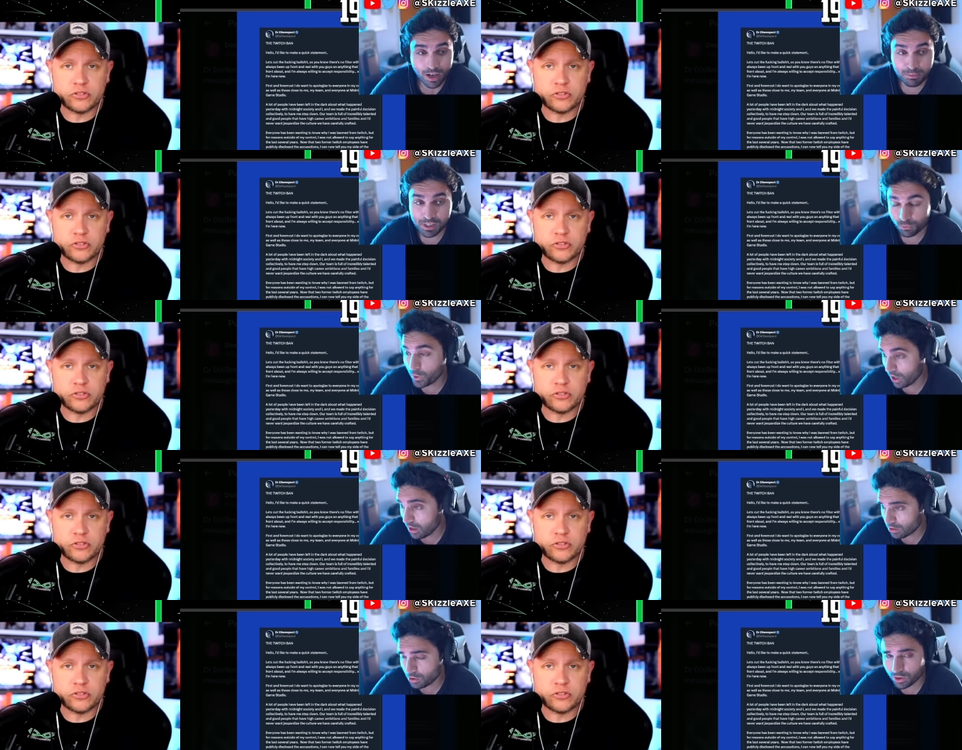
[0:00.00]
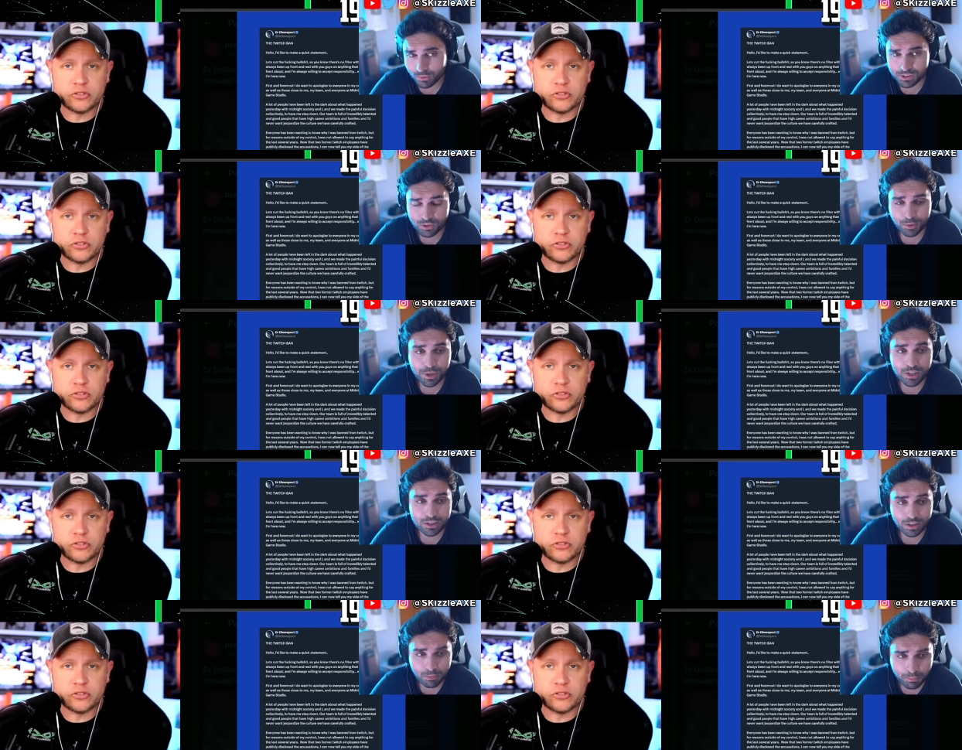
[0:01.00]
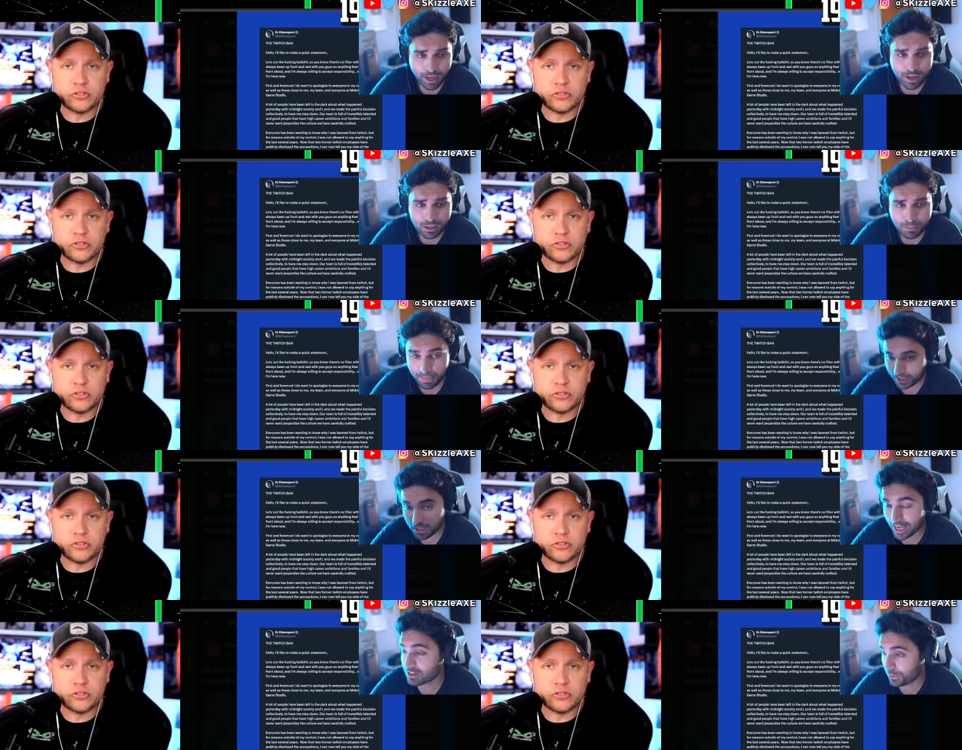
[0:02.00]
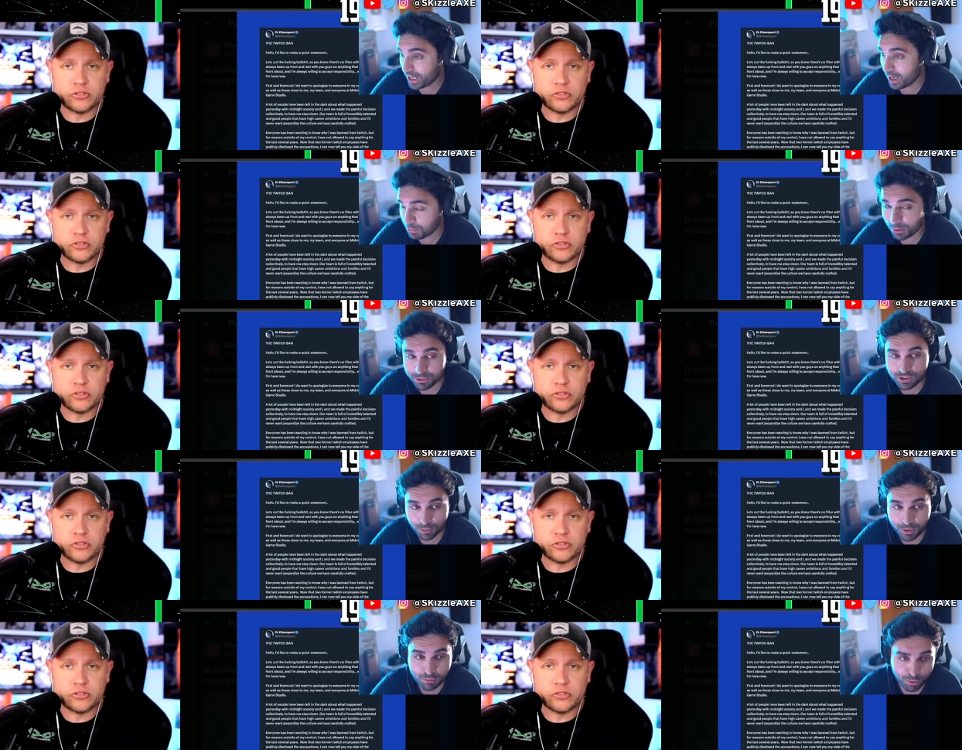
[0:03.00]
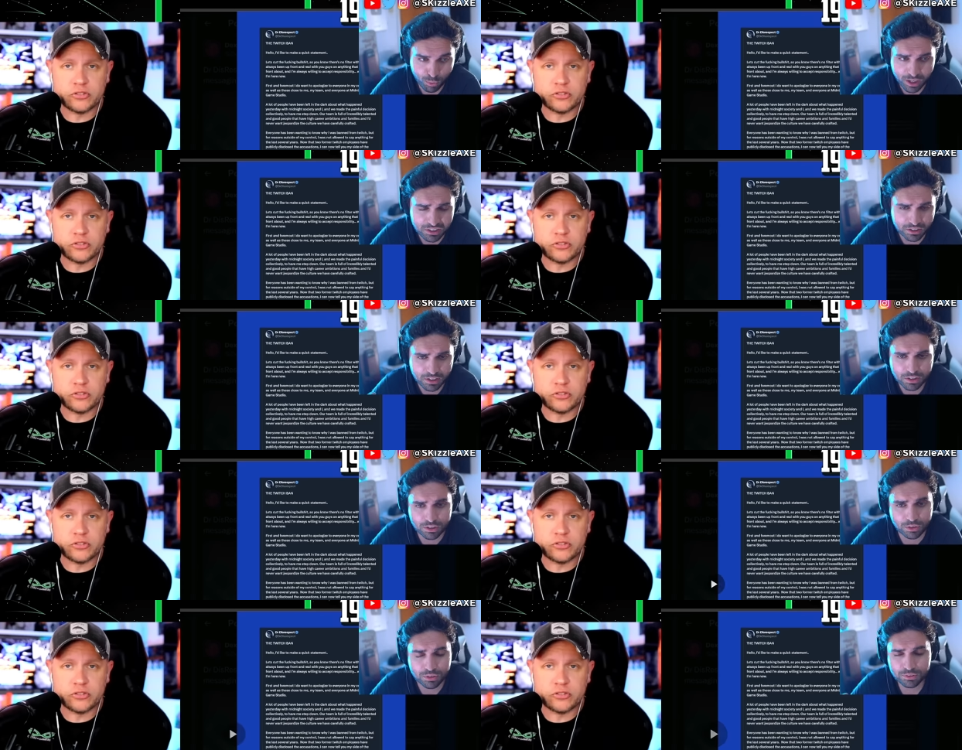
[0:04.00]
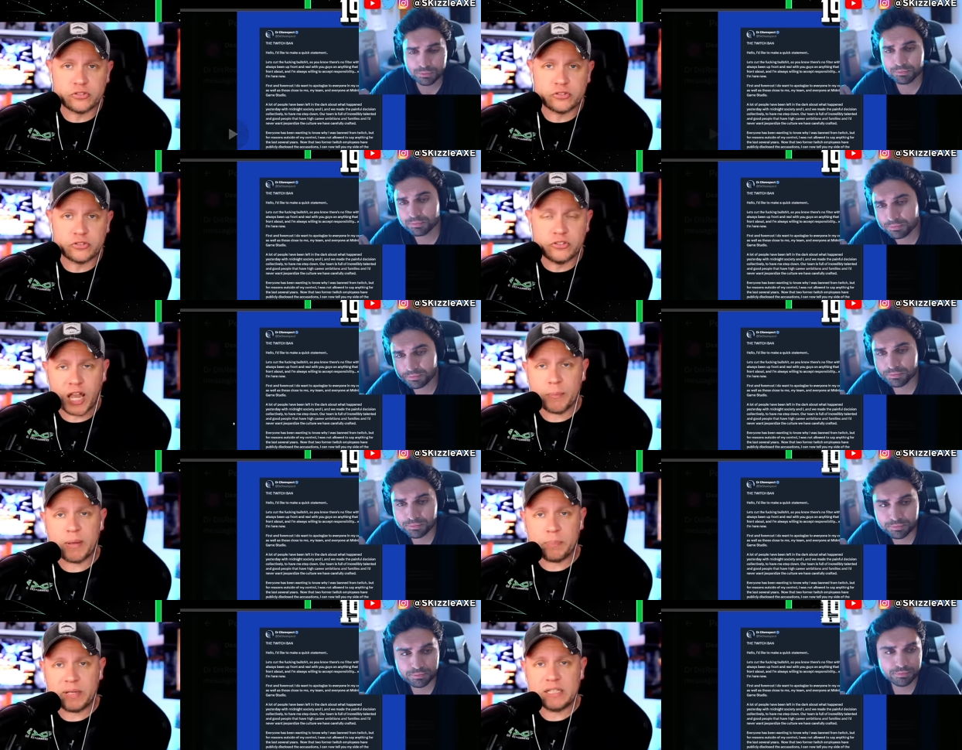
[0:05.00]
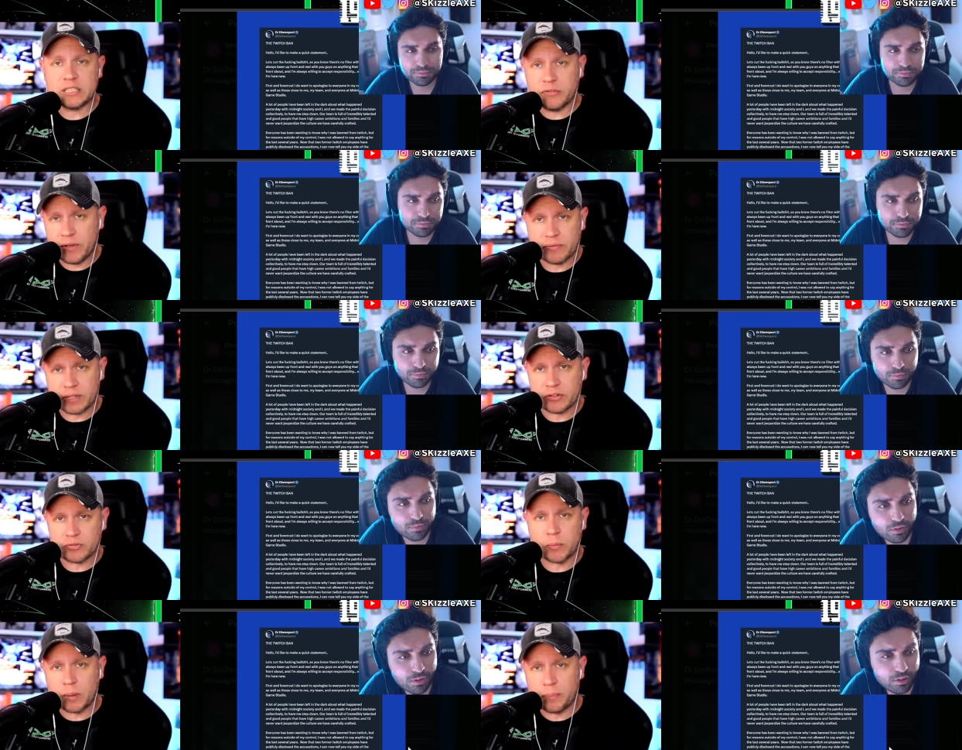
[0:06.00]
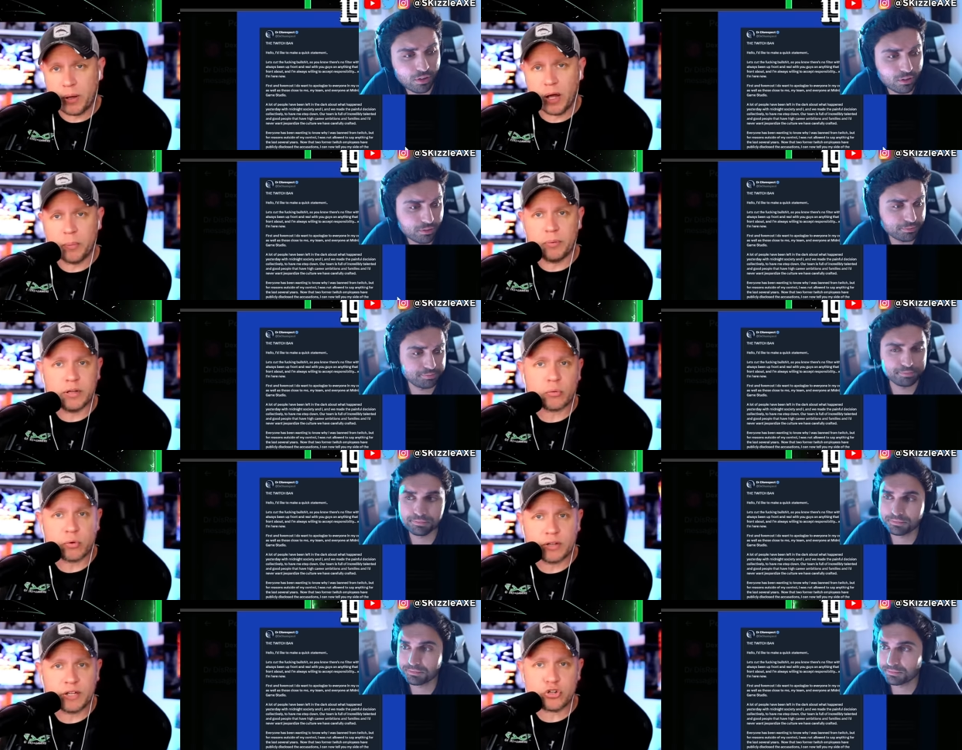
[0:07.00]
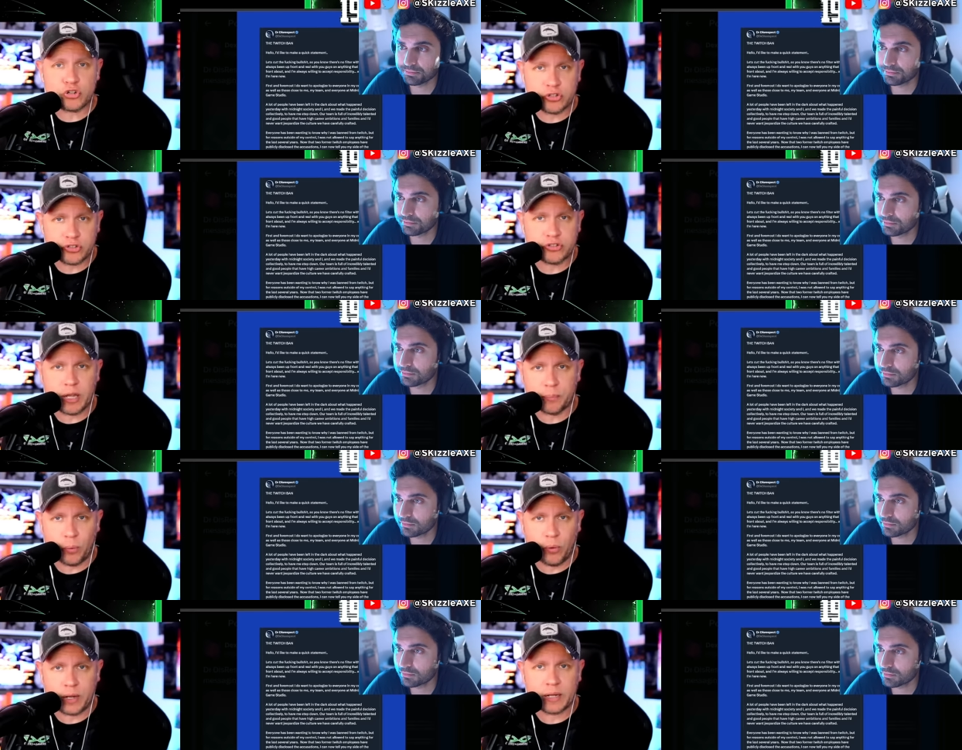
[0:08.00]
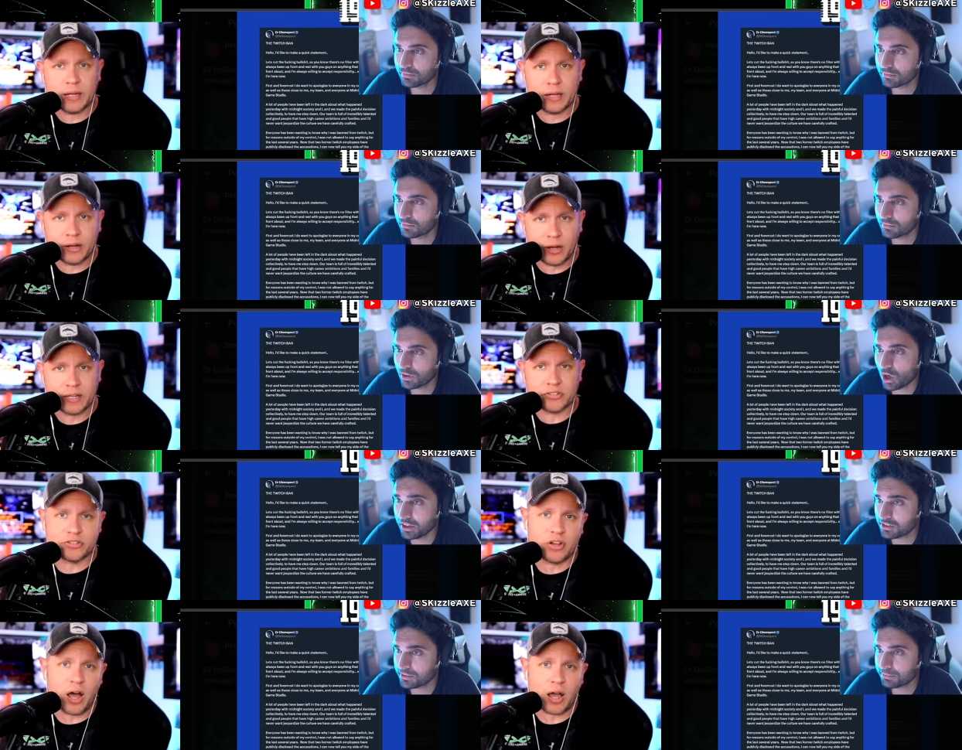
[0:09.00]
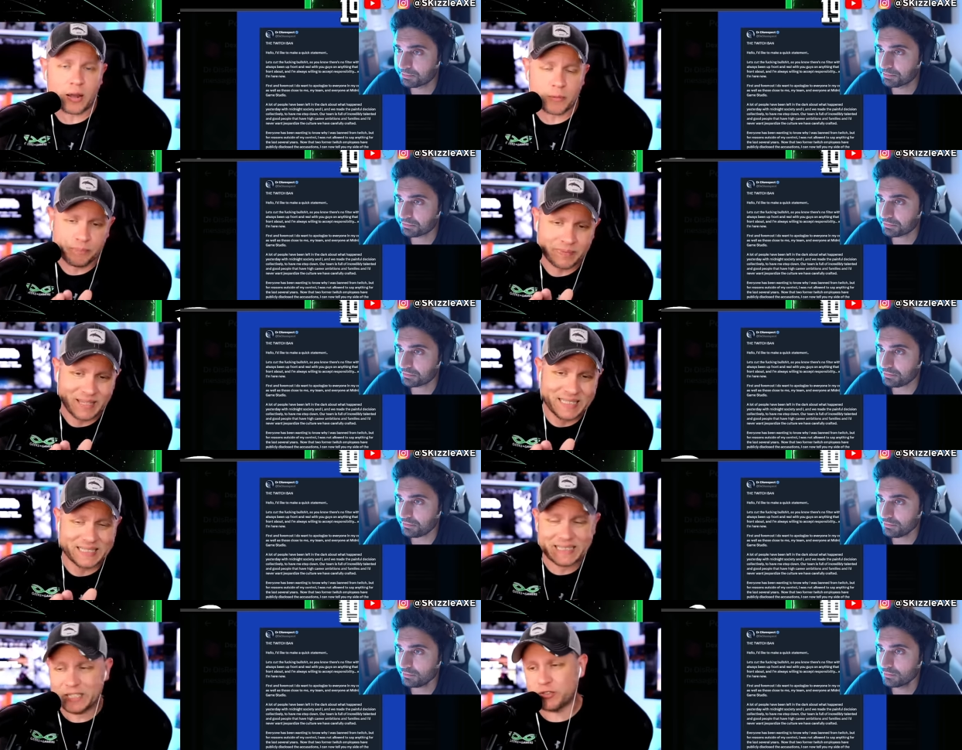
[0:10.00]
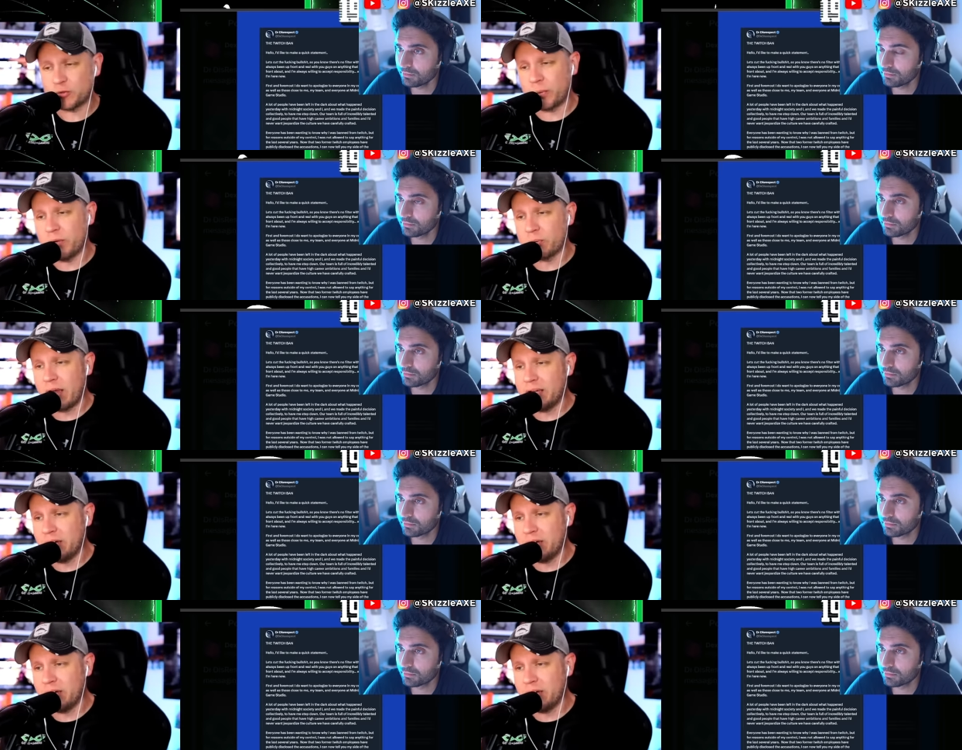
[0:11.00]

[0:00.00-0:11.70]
Speaker 1: I mean, we all knew he was gonna make a comeback. He has been hyping up his comeback, but why delete it though? Damning
Speaker 2: piece of evidence from a public relations standpoint against Thoughts? Doc is this tweet right